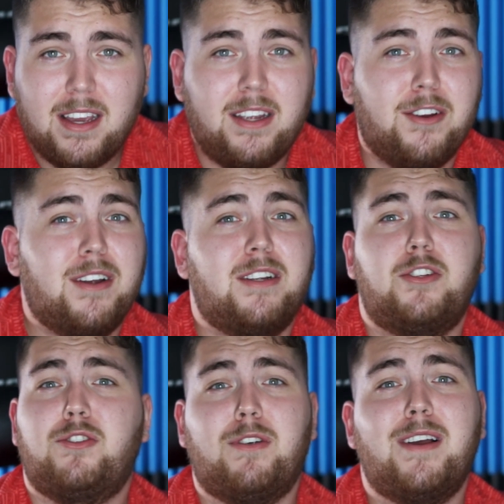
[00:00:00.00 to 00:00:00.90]
You're going to
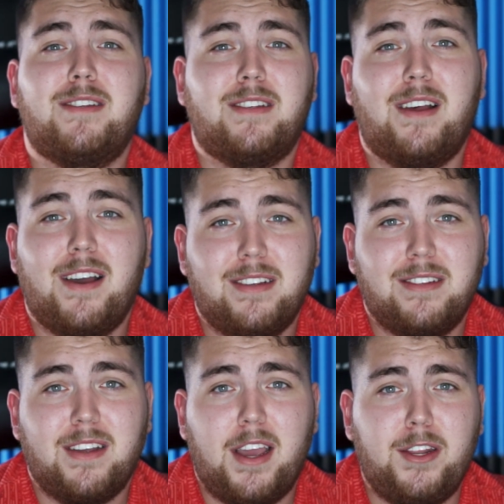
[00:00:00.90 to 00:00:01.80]
stress
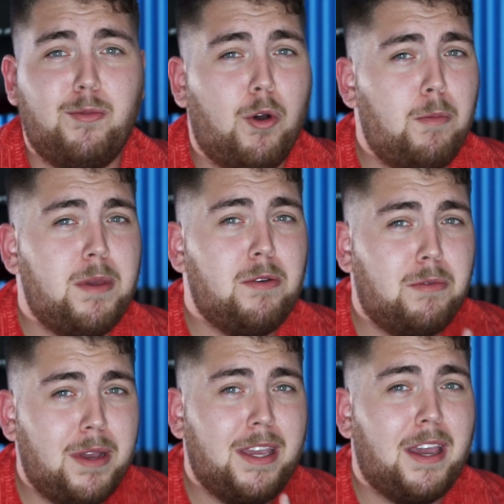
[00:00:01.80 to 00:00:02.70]
less, and you won't be
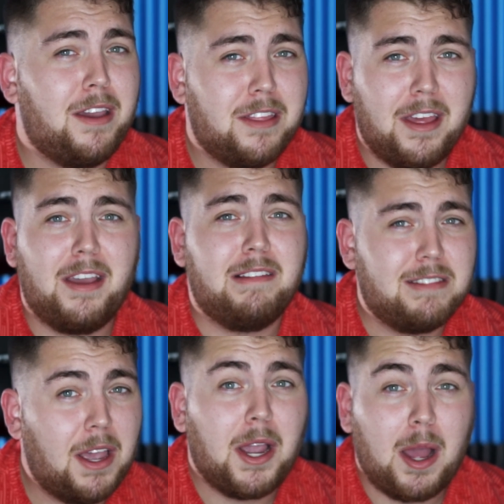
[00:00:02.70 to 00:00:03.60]
winging things
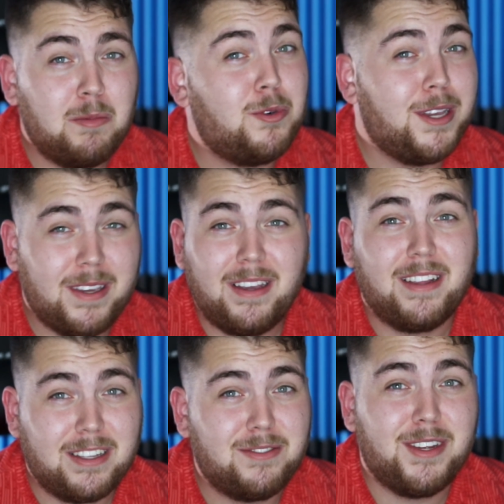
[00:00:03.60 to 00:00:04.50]
like I'm winging
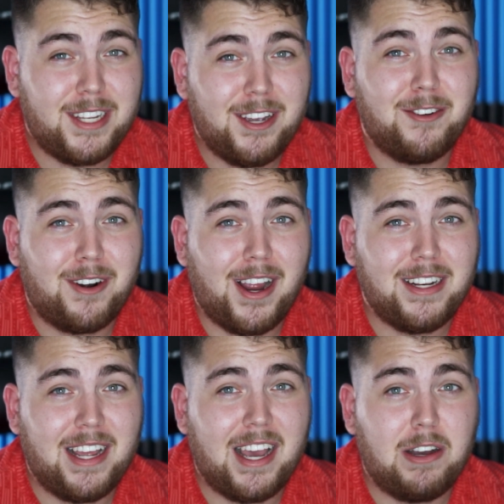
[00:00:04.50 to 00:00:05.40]
this video
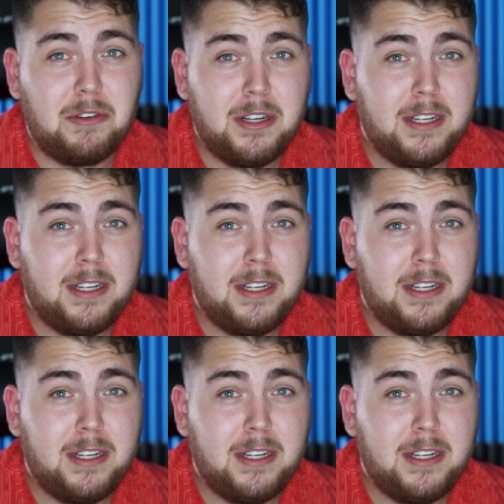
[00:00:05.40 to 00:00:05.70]
right now.